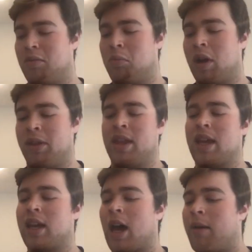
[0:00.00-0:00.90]
one thing
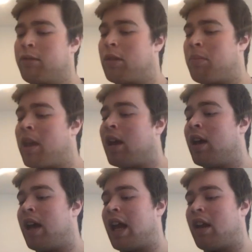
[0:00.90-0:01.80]
that comes with being
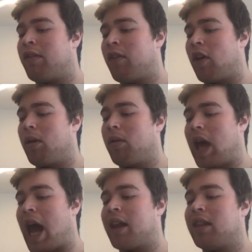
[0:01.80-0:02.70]
an NFL
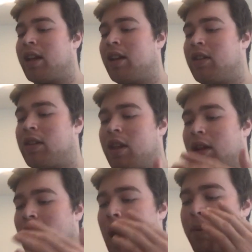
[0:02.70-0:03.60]
athlete is the
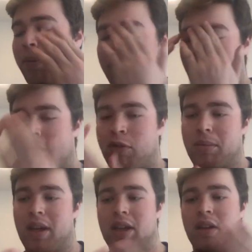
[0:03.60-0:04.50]
type of
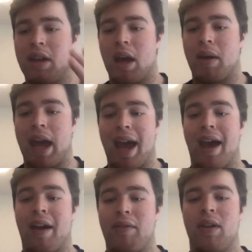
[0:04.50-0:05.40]
platform that you now
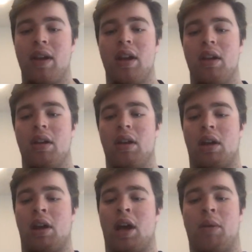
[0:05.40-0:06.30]
have.
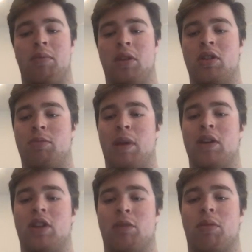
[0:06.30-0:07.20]
You just
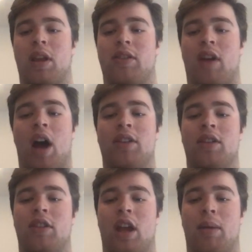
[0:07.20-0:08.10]
mentioned your brother has
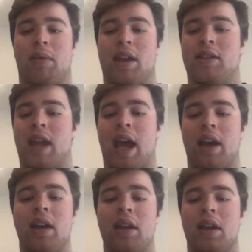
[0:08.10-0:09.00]
autism. Is
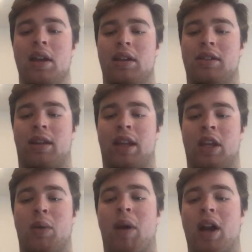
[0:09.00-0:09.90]
that something
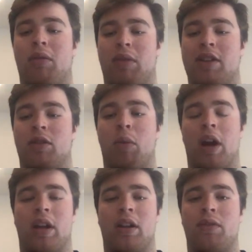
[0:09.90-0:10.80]
you want to raise
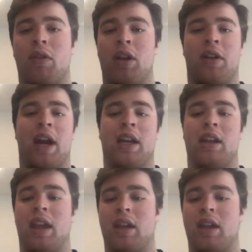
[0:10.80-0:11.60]
awareness for? Are there any